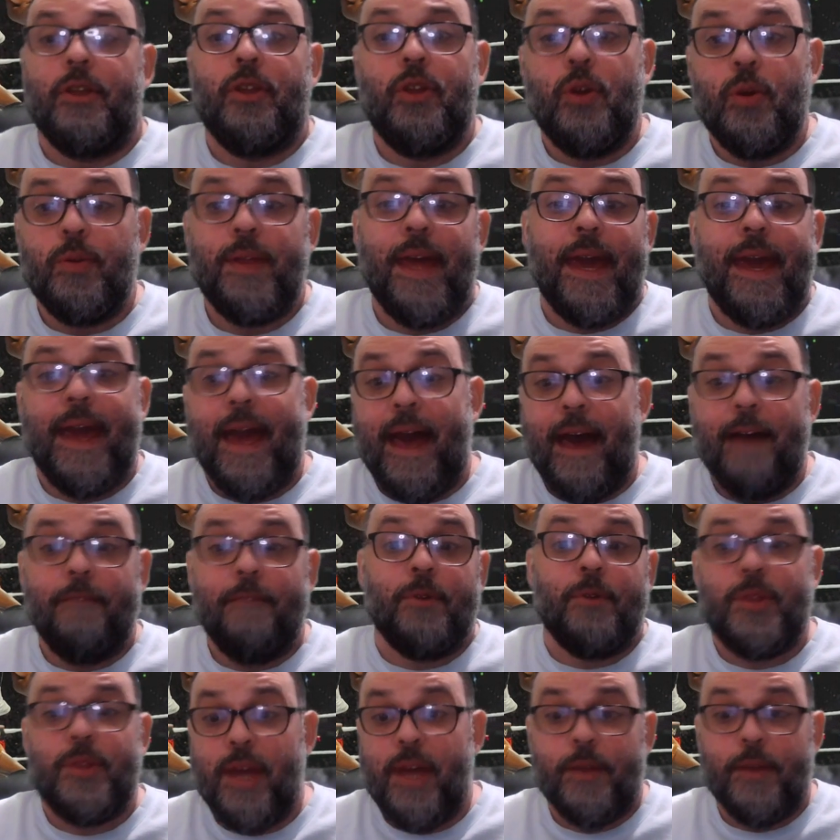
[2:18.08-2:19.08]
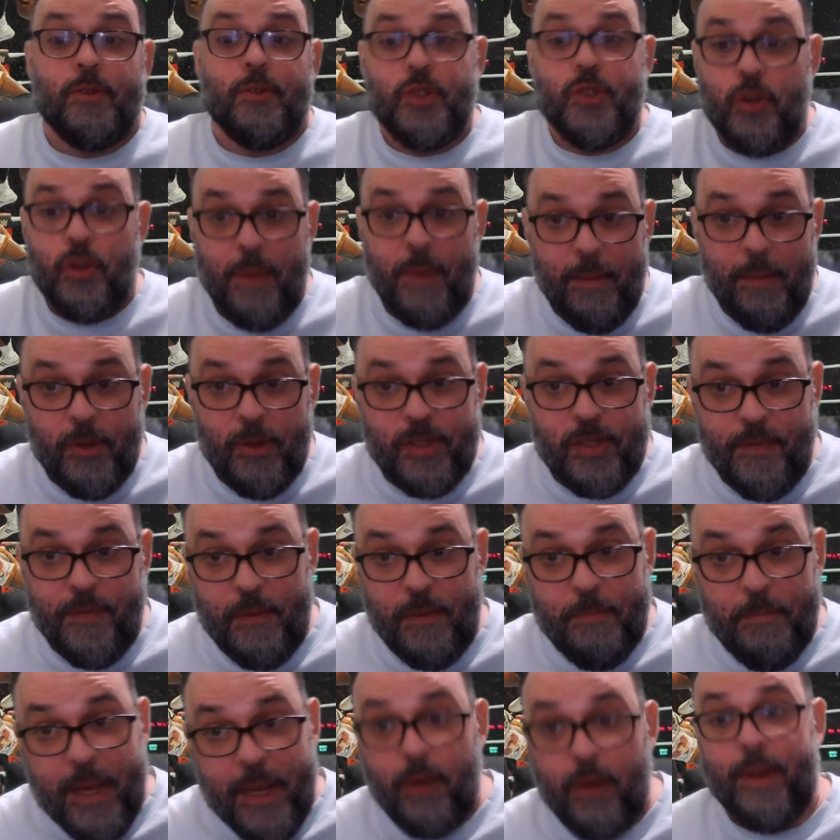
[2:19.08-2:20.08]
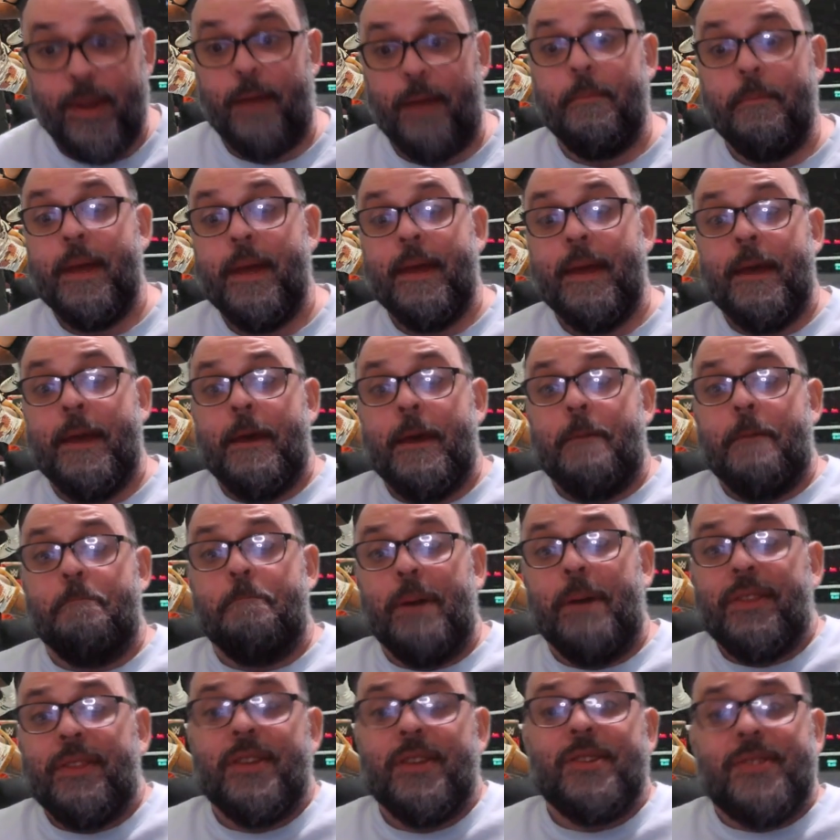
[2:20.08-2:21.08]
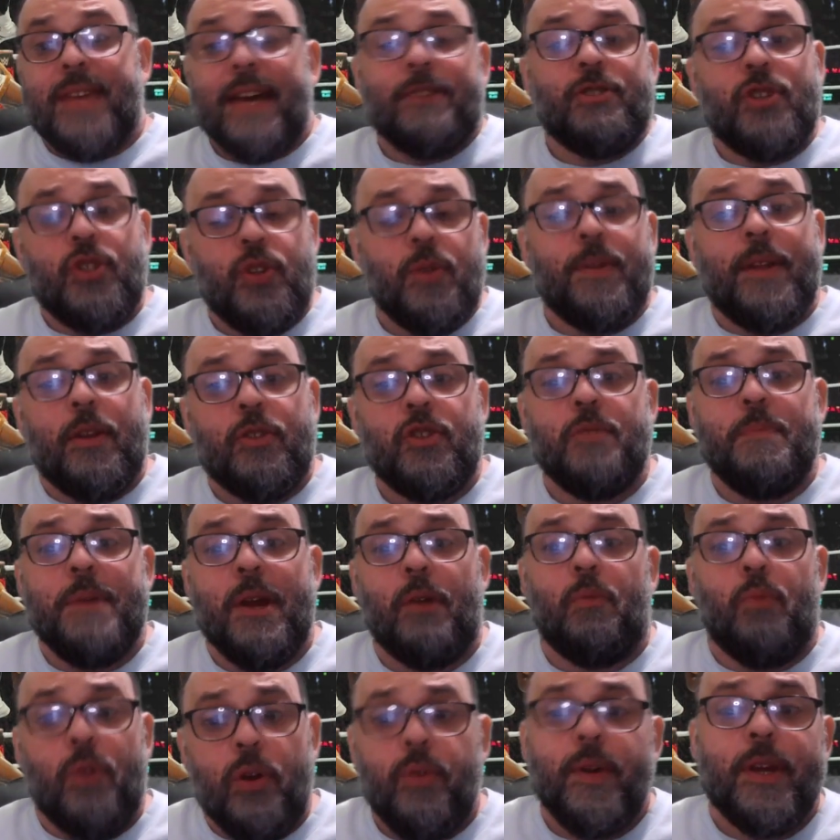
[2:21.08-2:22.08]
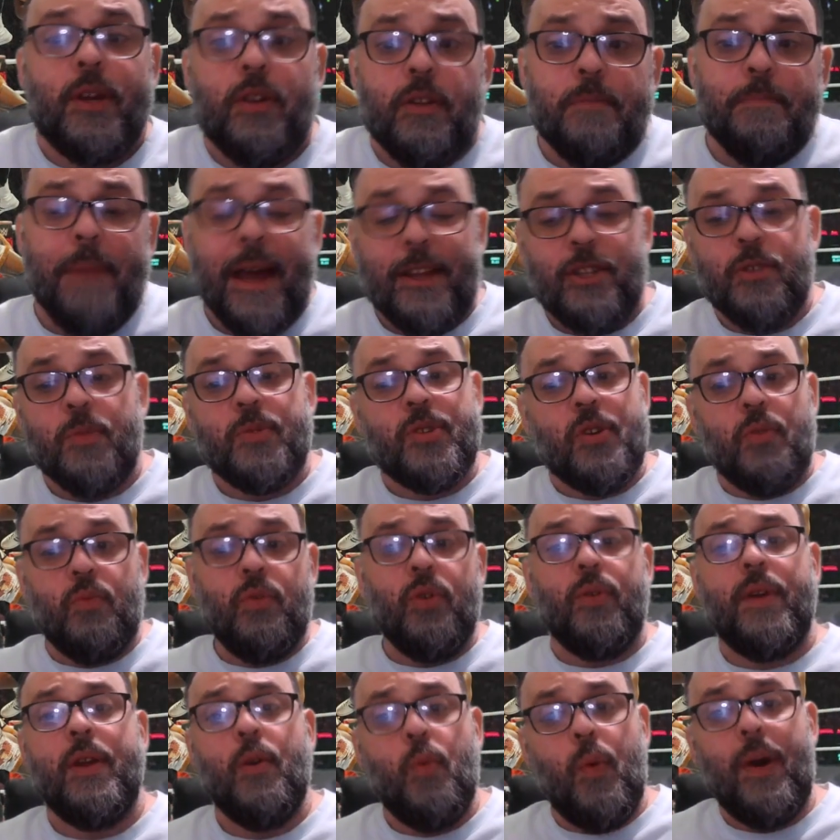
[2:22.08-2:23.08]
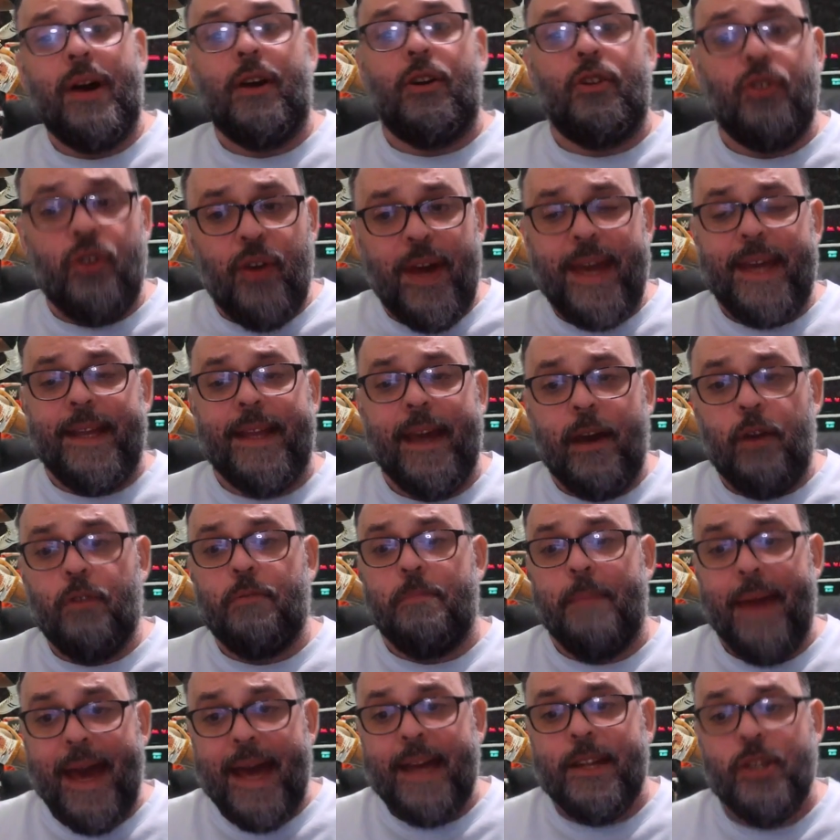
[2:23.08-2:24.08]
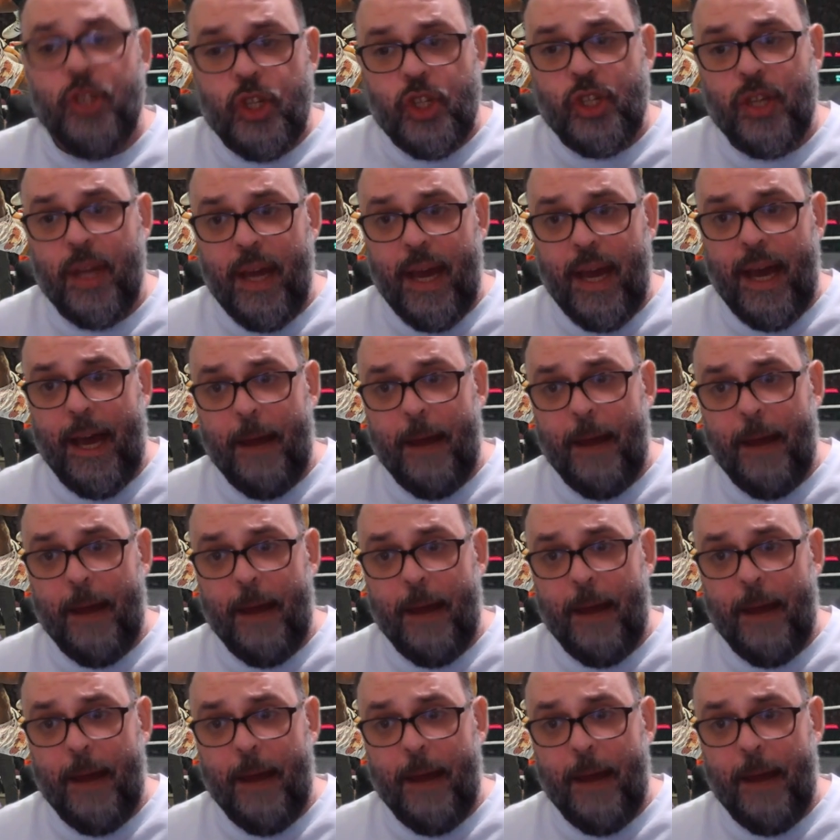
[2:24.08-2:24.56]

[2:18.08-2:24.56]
New Day have with the other two members of Imperium. But this actually turned out to be a really good match. It was a really well laid out match.